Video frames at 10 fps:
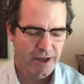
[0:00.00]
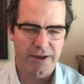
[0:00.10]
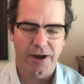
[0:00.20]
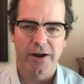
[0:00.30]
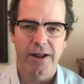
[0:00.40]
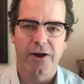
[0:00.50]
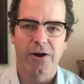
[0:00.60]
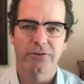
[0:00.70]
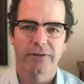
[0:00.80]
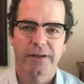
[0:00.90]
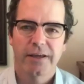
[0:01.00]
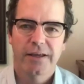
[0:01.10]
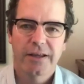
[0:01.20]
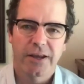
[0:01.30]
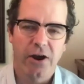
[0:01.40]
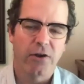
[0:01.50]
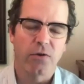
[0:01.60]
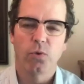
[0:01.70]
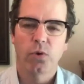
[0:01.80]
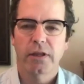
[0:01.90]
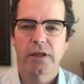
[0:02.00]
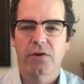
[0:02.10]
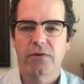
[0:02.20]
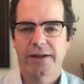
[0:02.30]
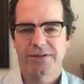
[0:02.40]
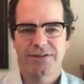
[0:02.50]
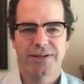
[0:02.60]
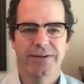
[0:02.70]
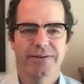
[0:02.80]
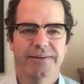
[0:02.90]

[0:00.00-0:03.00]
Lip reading: Garrett Held. Garrett, really great to see you.